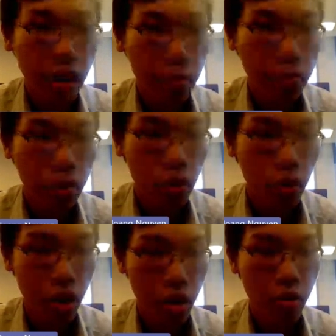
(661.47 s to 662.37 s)
randomly
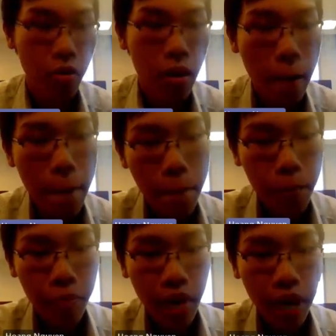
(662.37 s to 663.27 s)
shoot at you,
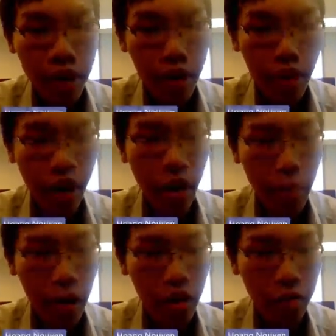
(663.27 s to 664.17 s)
and create
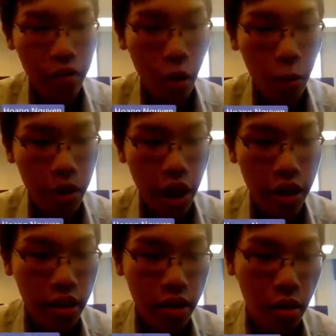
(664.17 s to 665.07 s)
a bunch of
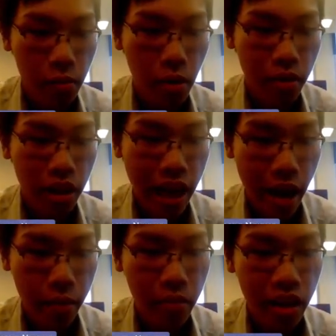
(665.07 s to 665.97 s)
objects about the
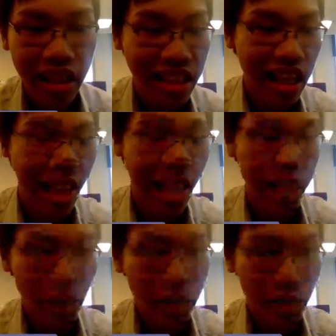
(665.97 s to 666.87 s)
game.
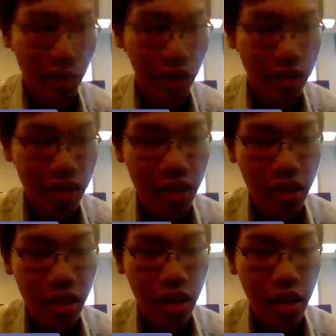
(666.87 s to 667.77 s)
Initialize first, of course,
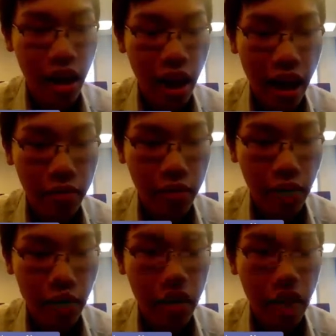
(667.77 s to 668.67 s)
and
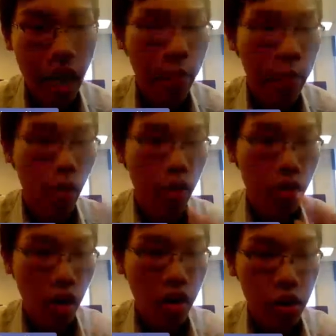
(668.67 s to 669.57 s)
after that, the game
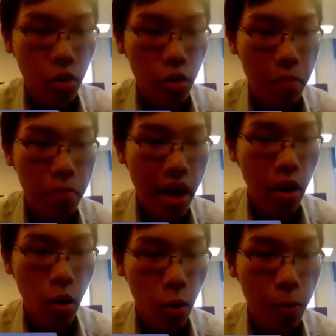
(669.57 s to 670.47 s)
gonna run into the
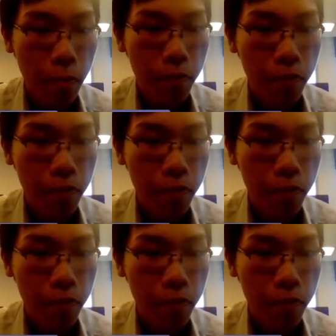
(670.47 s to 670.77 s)
big loop.